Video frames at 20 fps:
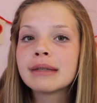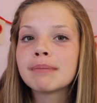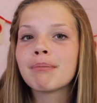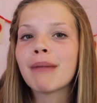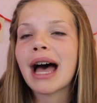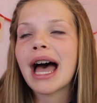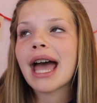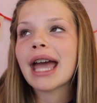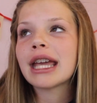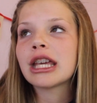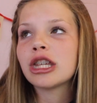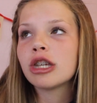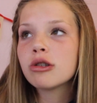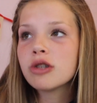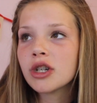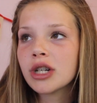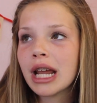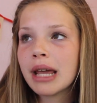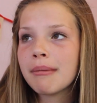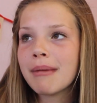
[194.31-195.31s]
My
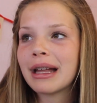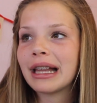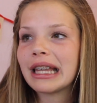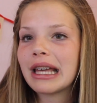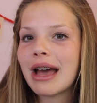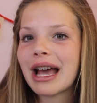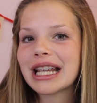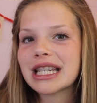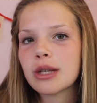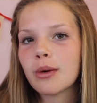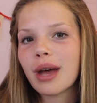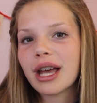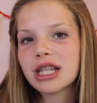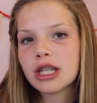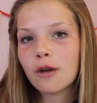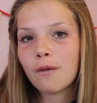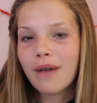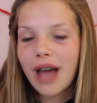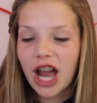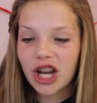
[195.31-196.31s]
username
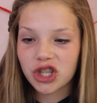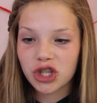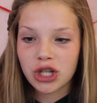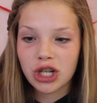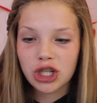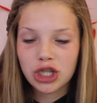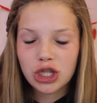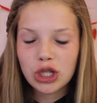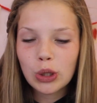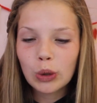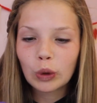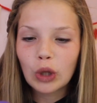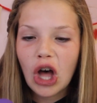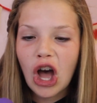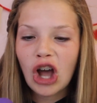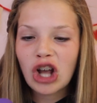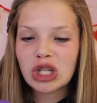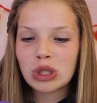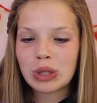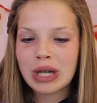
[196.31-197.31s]
ellieexofashion is too
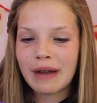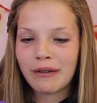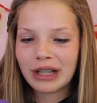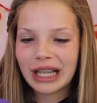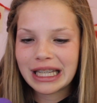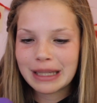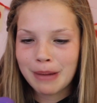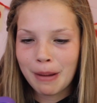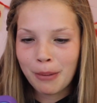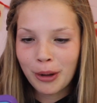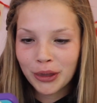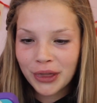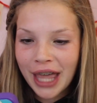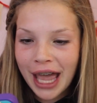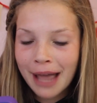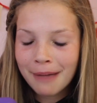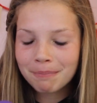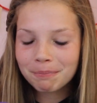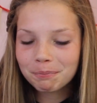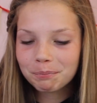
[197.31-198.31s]
long, so it never lets me put that.